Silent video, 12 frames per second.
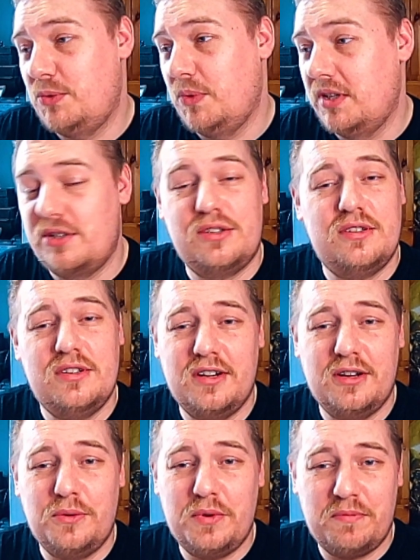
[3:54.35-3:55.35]
which
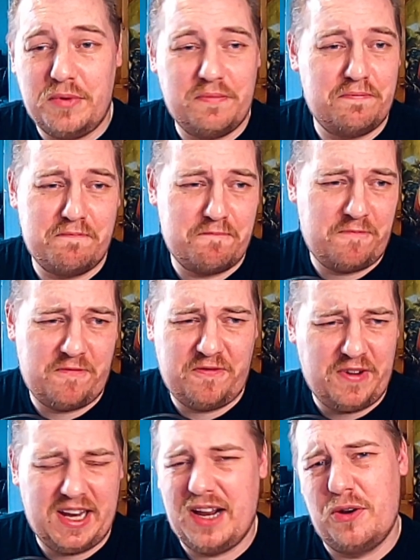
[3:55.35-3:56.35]
we
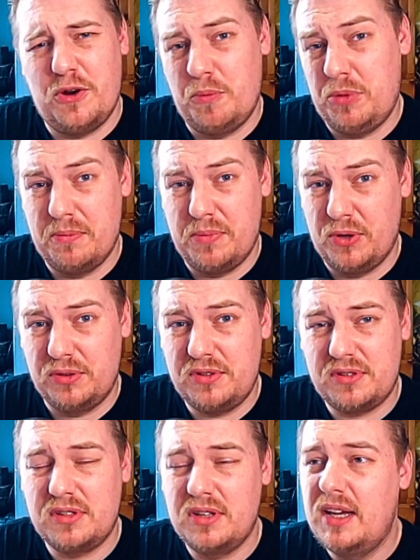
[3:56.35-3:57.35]
figured out a couple of
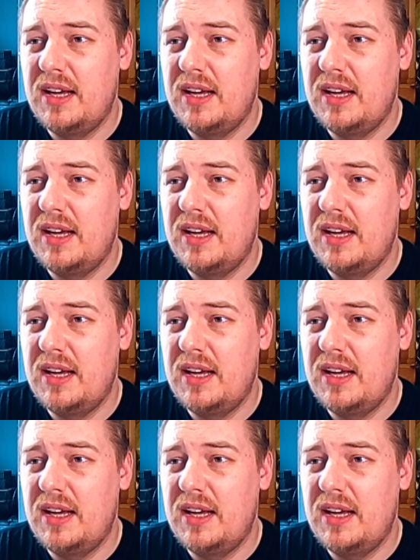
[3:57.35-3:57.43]
bugs,